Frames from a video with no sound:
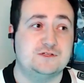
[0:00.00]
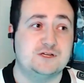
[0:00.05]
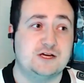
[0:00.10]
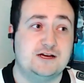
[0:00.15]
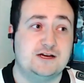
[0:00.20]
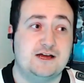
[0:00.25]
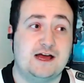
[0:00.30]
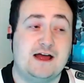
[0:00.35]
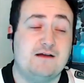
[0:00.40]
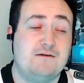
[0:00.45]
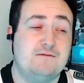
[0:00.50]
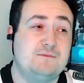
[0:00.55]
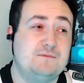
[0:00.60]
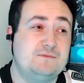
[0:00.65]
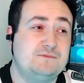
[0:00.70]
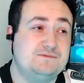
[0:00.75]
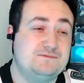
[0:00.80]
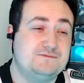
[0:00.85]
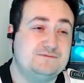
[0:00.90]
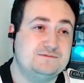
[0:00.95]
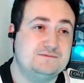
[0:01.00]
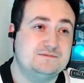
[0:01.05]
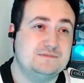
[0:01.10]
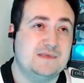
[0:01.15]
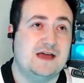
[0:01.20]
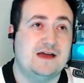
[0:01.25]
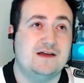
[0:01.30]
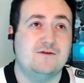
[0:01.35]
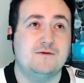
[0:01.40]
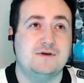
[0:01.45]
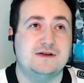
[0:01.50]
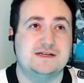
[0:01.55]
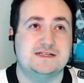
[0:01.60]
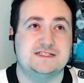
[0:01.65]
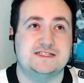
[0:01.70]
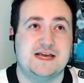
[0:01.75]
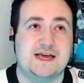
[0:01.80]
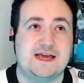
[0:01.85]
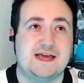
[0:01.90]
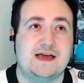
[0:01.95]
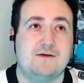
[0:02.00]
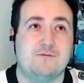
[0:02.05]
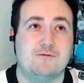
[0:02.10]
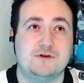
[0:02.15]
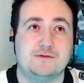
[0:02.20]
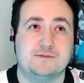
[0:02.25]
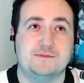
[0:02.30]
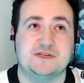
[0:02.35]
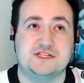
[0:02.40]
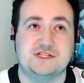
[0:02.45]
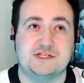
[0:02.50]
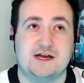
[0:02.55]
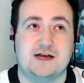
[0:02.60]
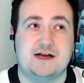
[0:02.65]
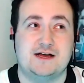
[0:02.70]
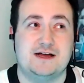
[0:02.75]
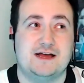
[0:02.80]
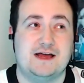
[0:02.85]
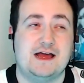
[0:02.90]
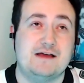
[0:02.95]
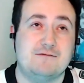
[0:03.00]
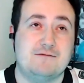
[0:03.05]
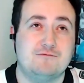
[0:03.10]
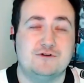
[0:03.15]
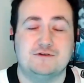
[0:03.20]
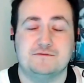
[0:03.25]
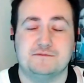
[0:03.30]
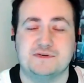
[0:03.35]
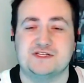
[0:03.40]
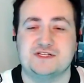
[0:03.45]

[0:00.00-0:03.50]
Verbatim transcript: T- I I don't want to say I wouldn't be shocked. I wouldn't be